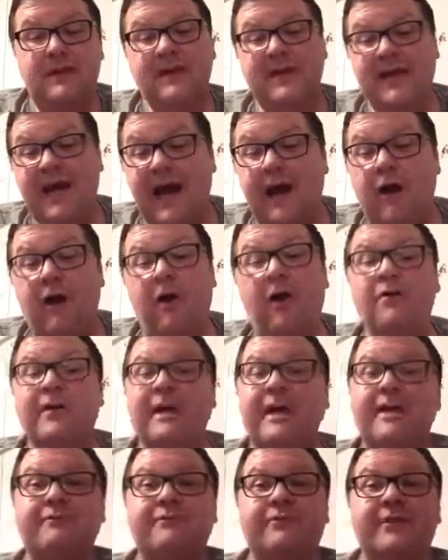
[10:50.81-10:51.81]
Scott Hall
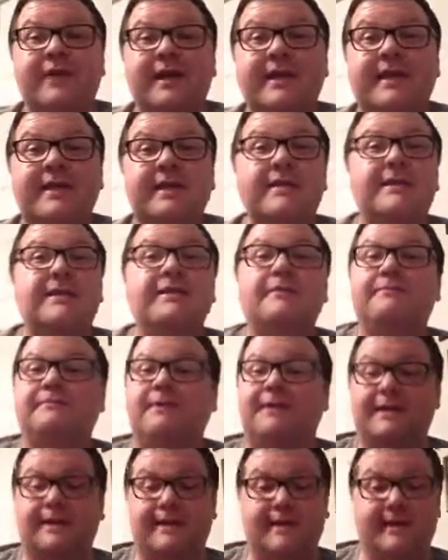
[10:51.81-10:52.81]
came dressed
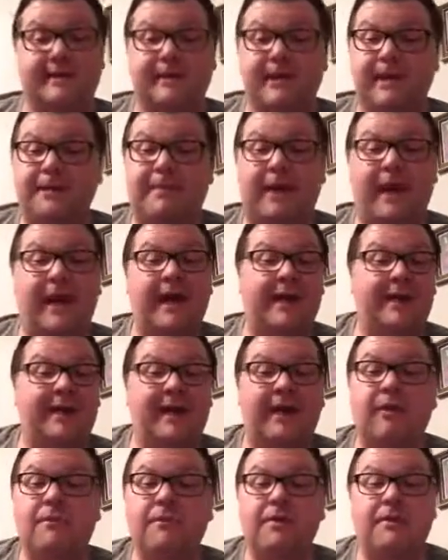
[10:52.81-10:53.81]
with his knee
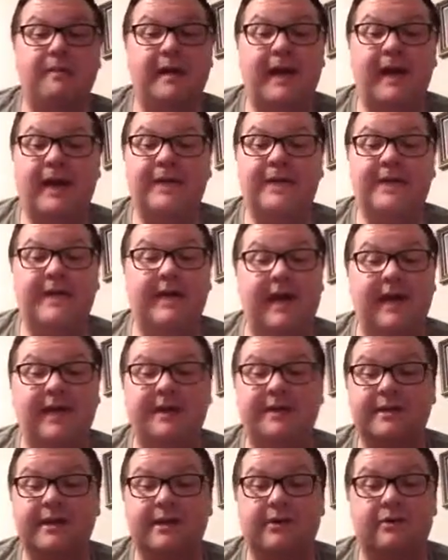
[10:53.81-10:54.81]
pads, elbow pads. He
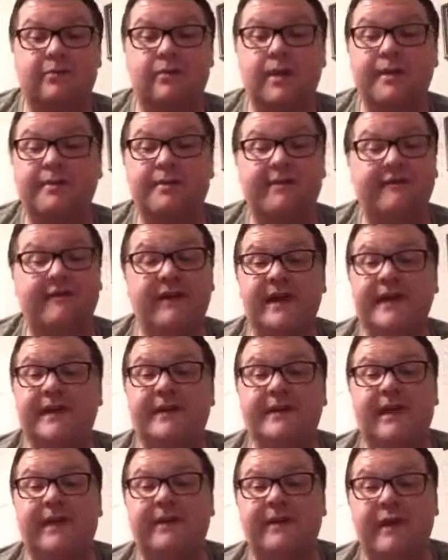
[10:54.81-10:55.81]
had a rubber
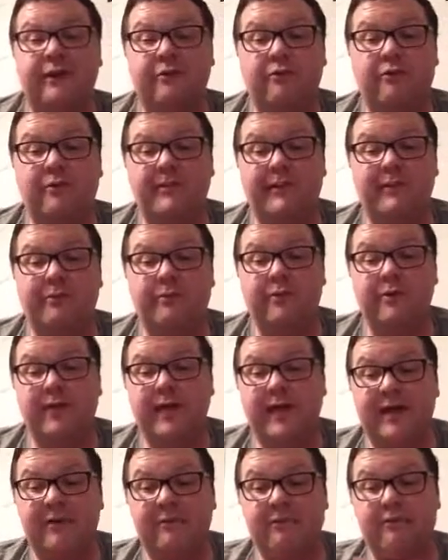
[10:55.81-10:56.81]
vest on that he normally wore.
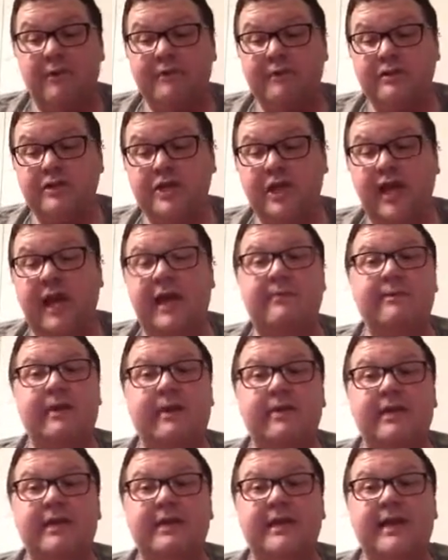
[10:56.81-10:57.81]
He had a rubber chain
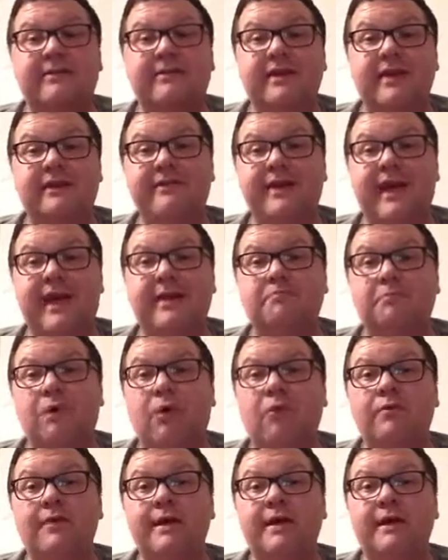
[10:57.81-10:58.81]
around his neck. He even had
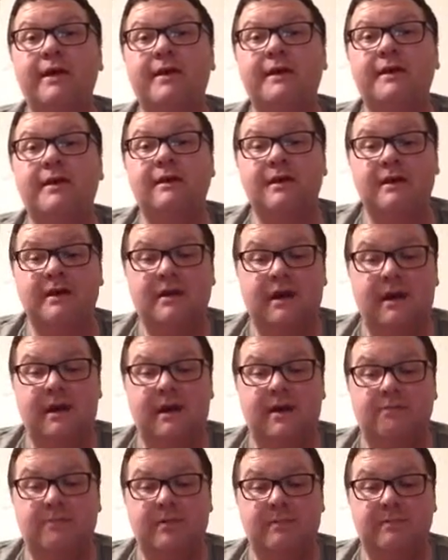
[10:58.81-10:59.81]
molded
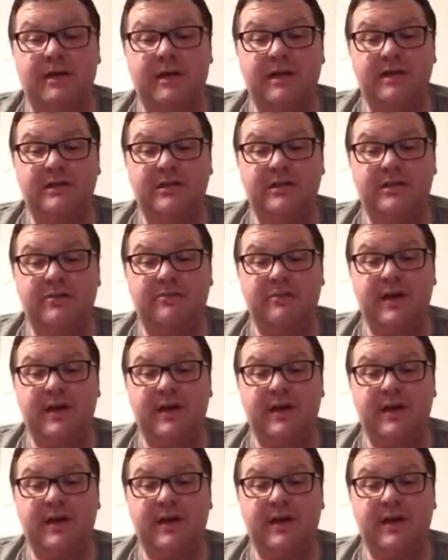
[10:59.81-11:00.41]
a miniature